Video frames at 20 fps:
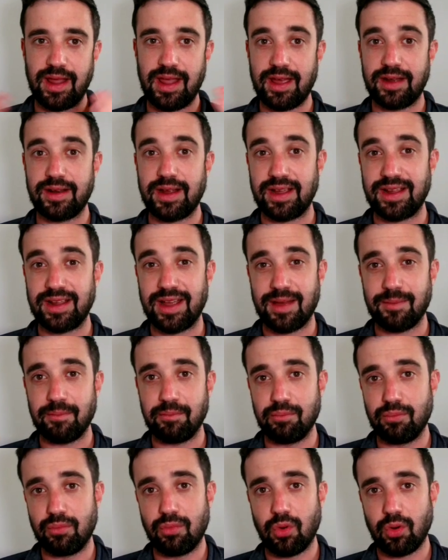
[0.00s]
and I got
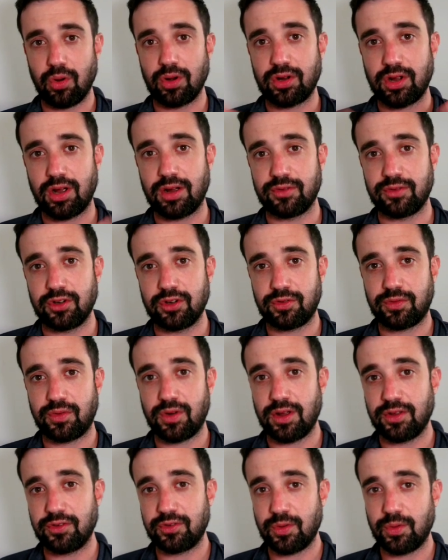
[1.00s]
more coverage
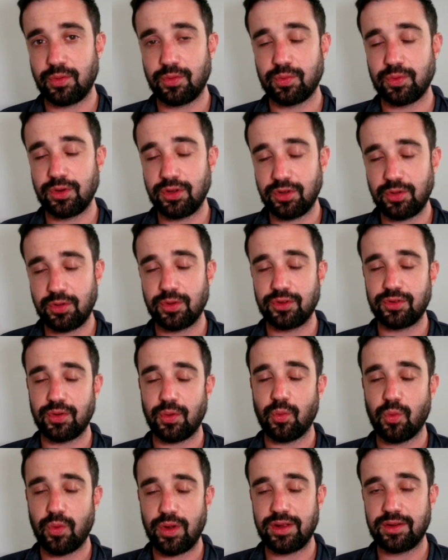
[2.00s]
for us. So it really was a
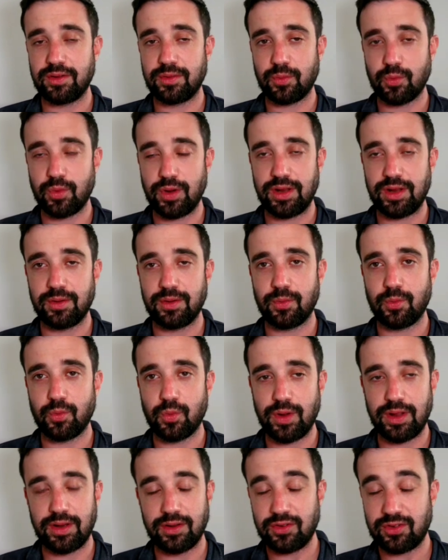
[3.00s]

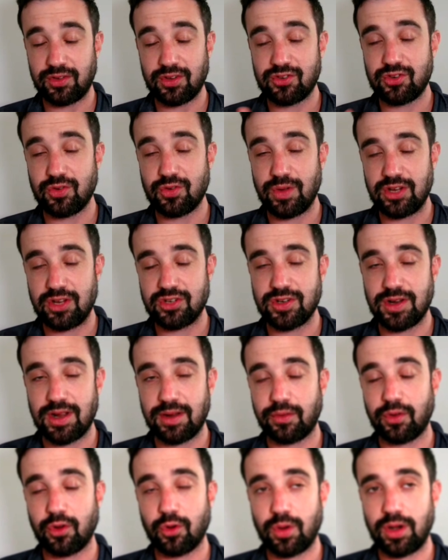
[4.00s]
win-win-win situation
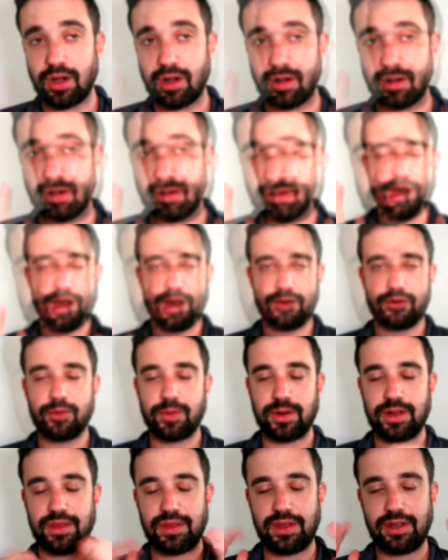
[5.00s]
everywhere.
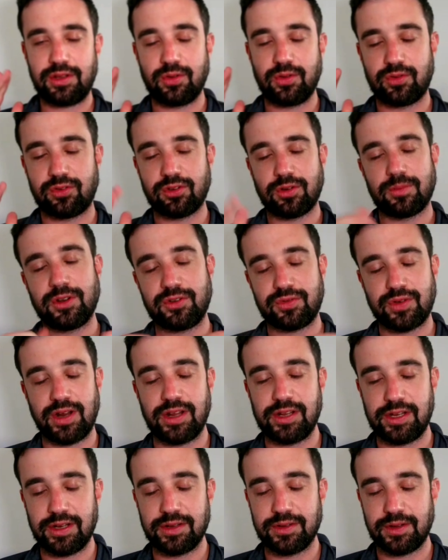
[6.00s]
Everybody, thank you so much for
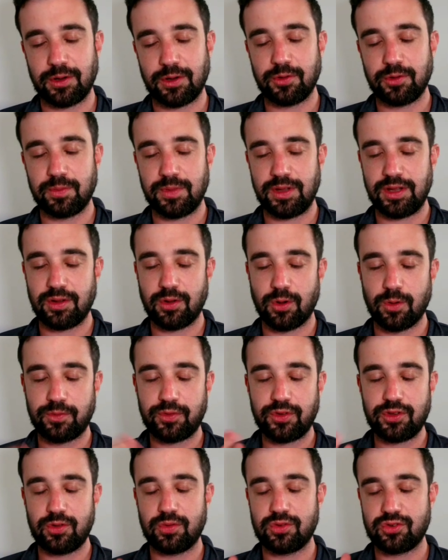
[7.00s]
hanging in there with me.
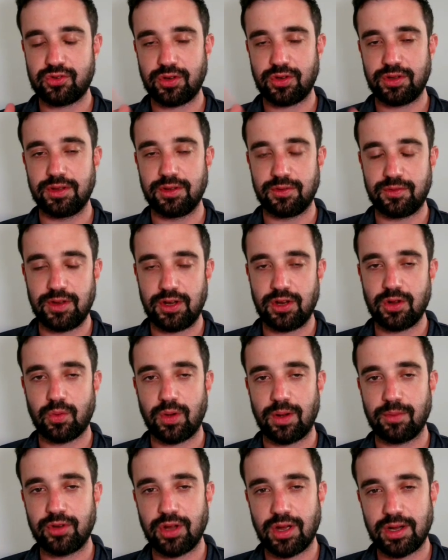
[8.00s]
Hopefully you enjoyed this video
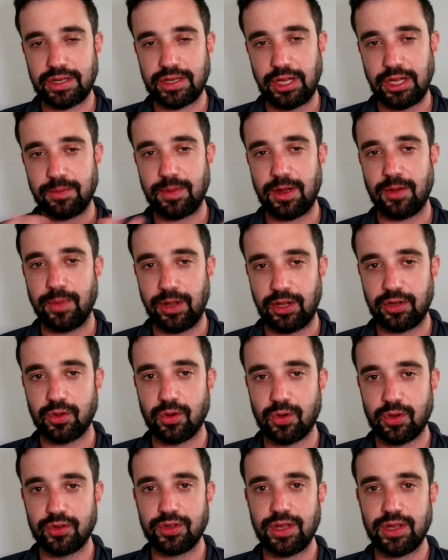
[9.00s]
where I'm talking about my
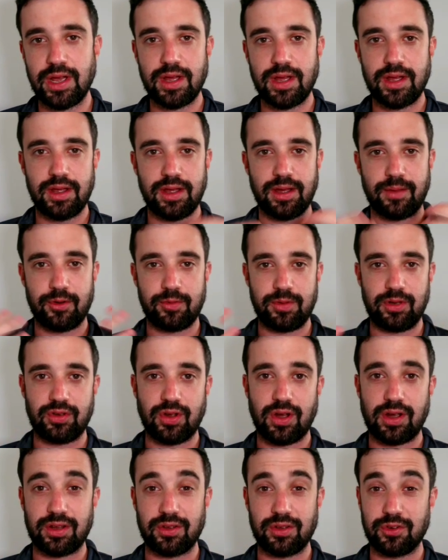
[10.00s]
goals. I'm going to be
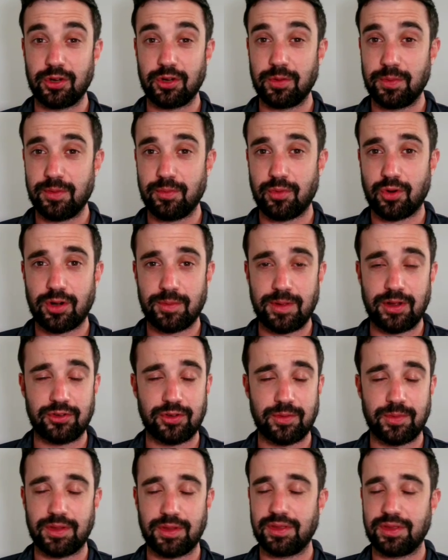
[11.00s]
talking a little bit more about
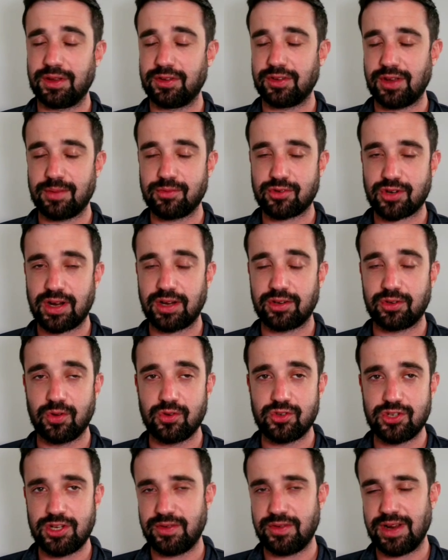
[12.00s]
some of the things I'm trying to
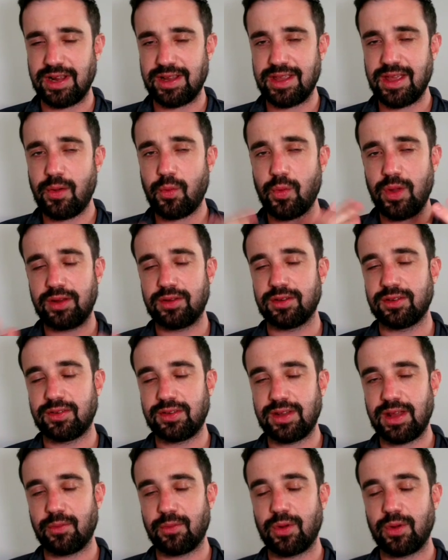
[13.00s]
achieve, and I can't wait to
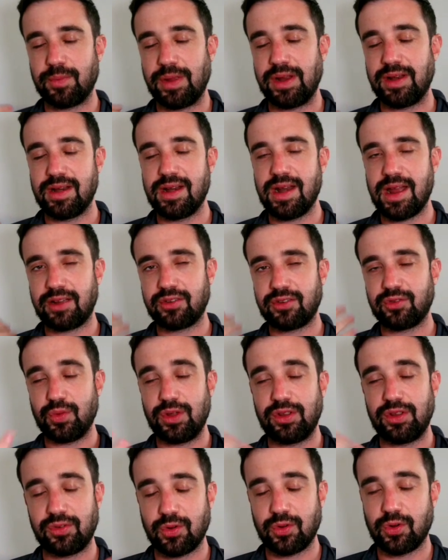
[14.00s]
set what my next
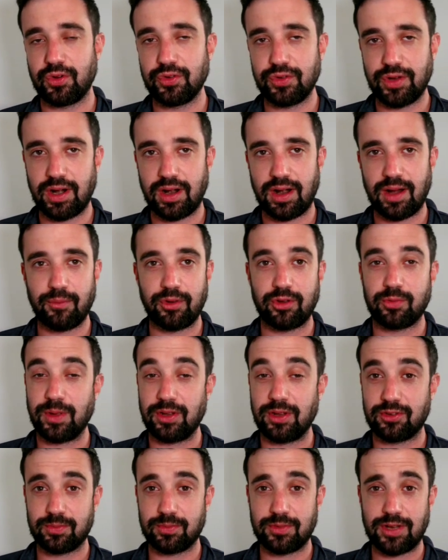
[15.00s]
week's goals are. I'm going to
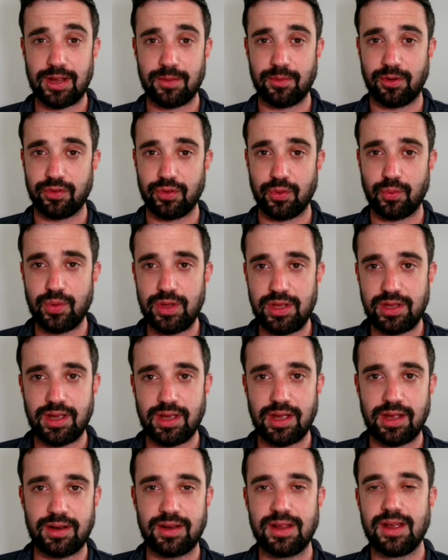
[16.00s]
spend some time over the
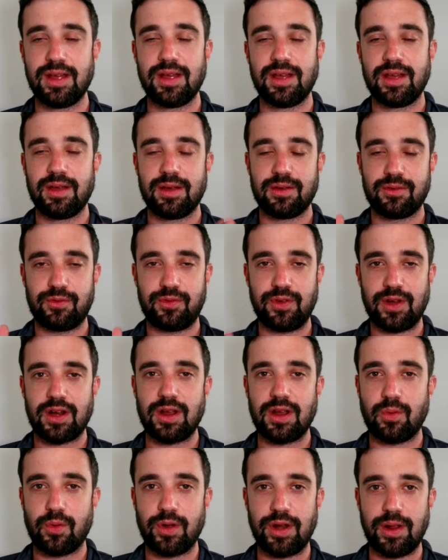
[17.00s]
weekend
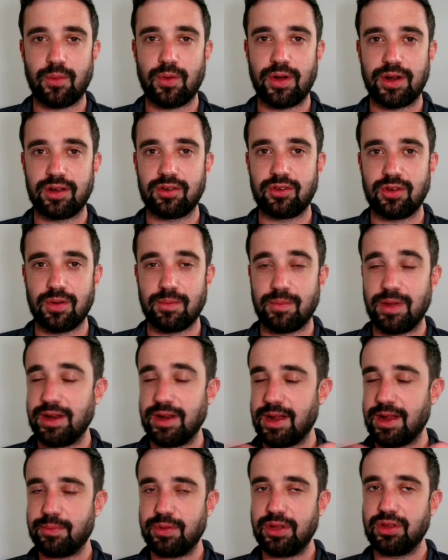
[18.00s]
figuring out what I want to do. It
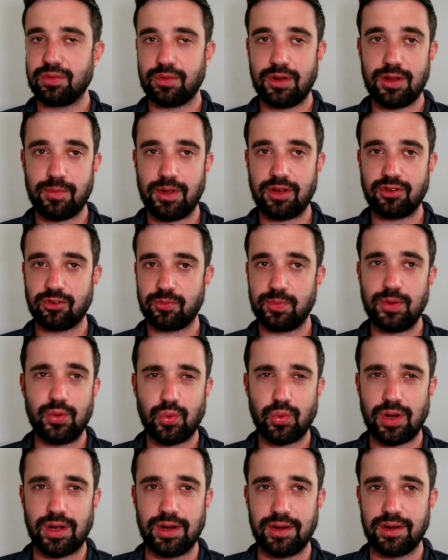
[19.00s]
might not be 3, it might just be
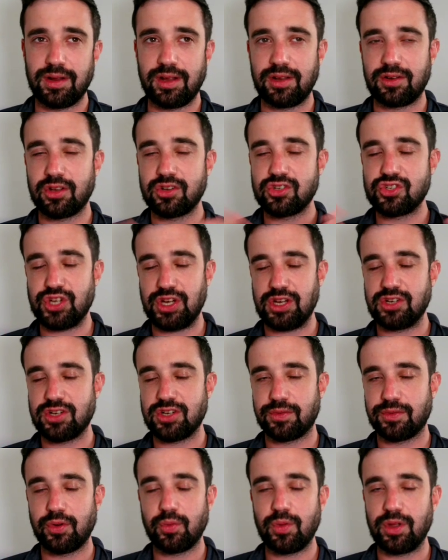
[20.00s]
1. It could change
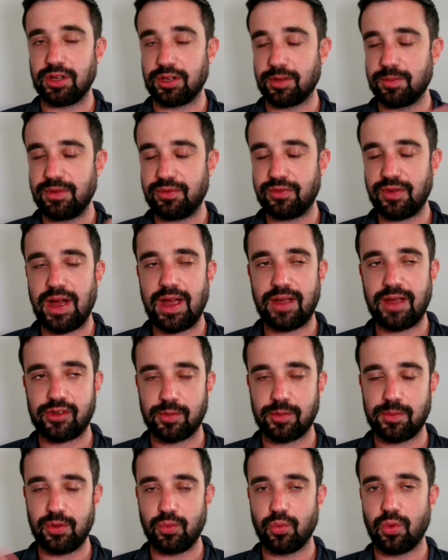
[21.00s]
every week. It can be 5, it
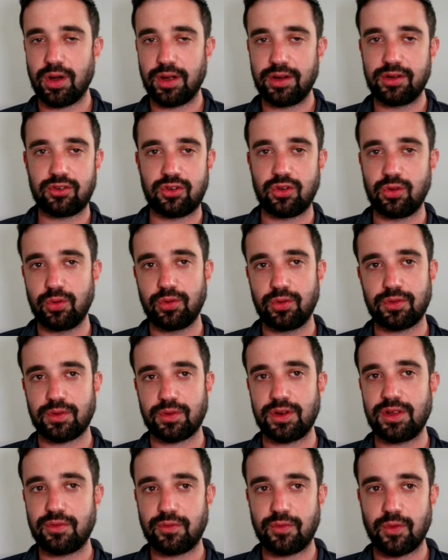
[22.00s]
can be 1, 2,
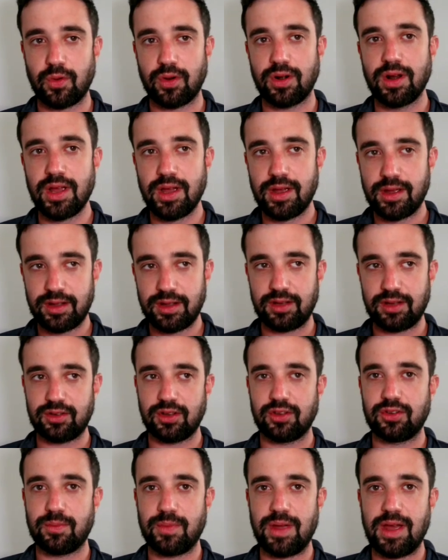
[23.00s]
3, 4. It
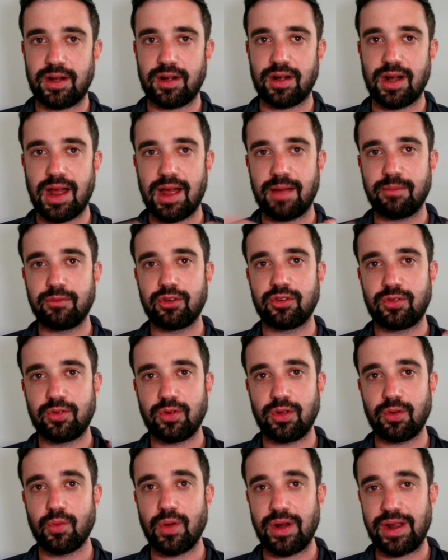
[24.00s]
doesn't matter. I'm just
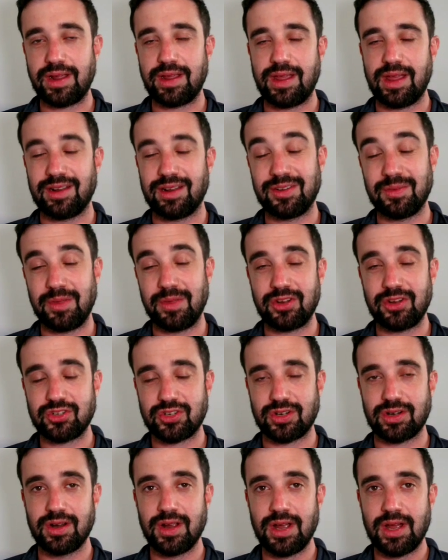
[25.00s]
doing what I can to make
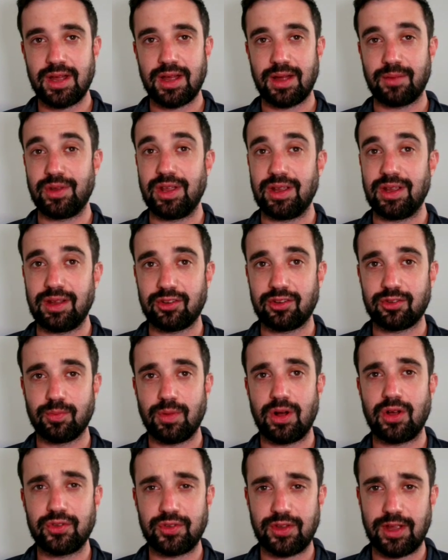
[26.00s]
sure I'm taking
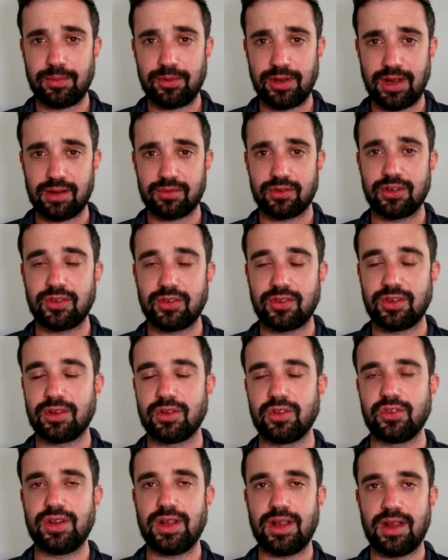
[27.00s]
small steps every
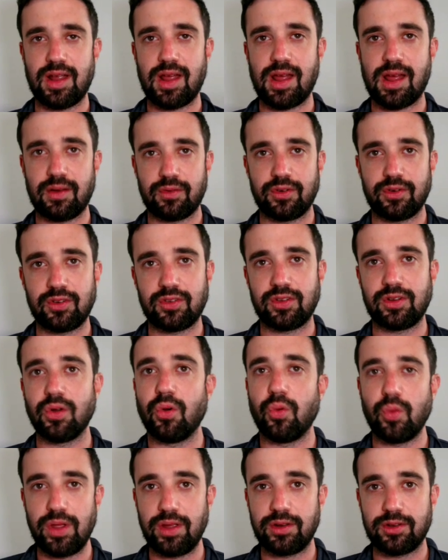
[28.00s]
single day, every
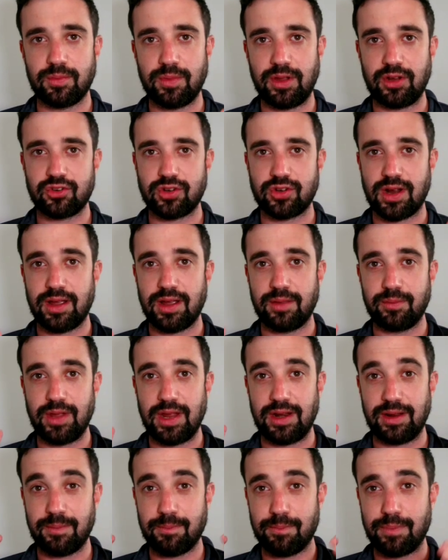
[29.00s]
single week to make sure I'm
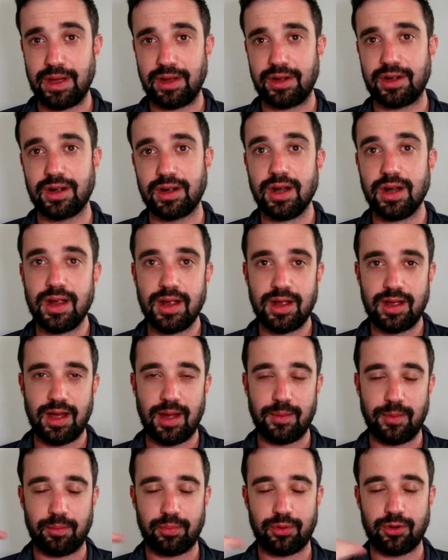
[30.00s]
getting better.
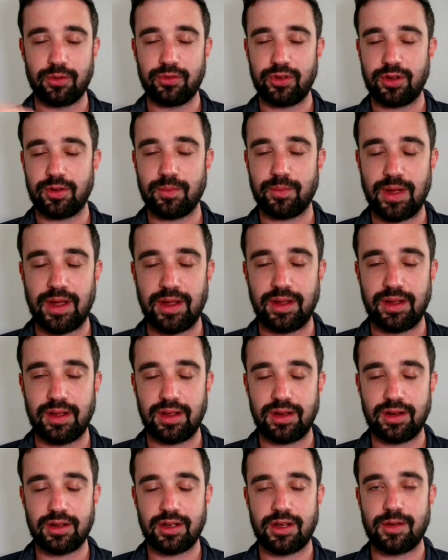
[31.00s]
I'm improving my
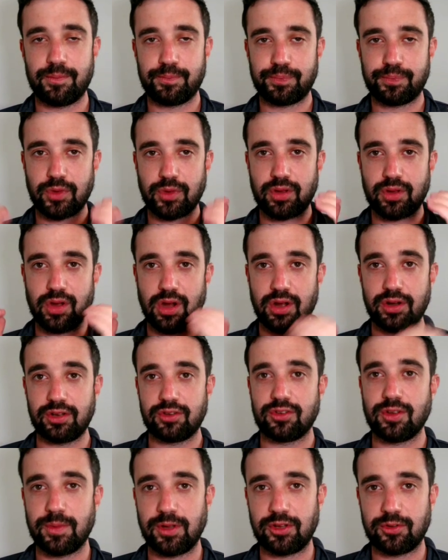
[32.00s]
income, cutting
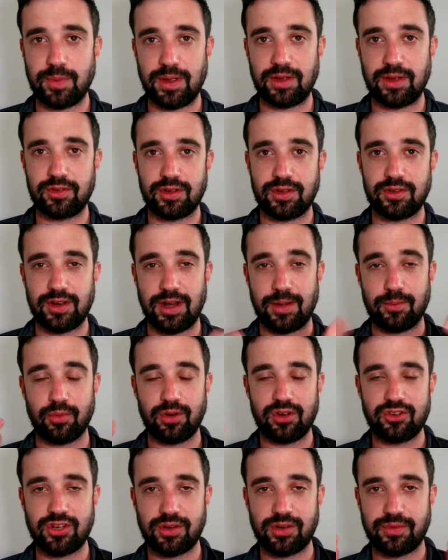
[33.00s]
some expenses, and I'm
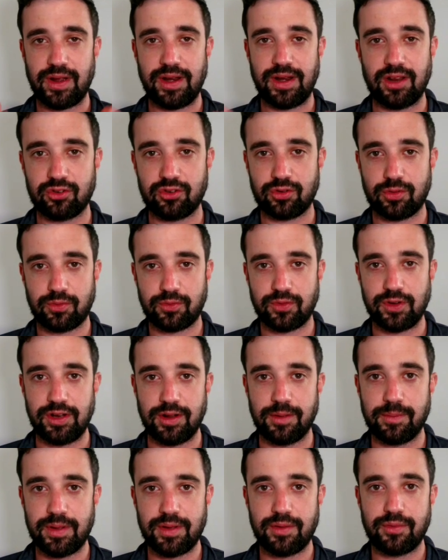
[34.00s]
reaching financial
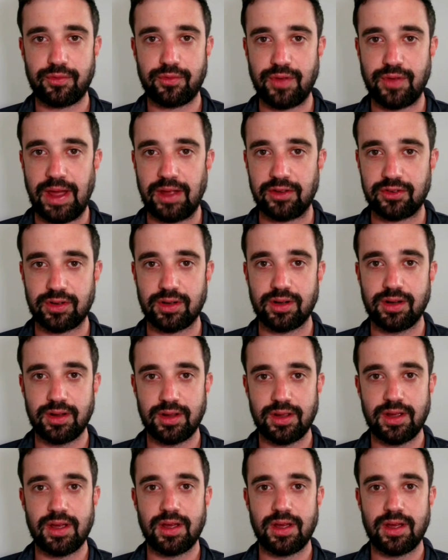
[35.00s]
freedom faster.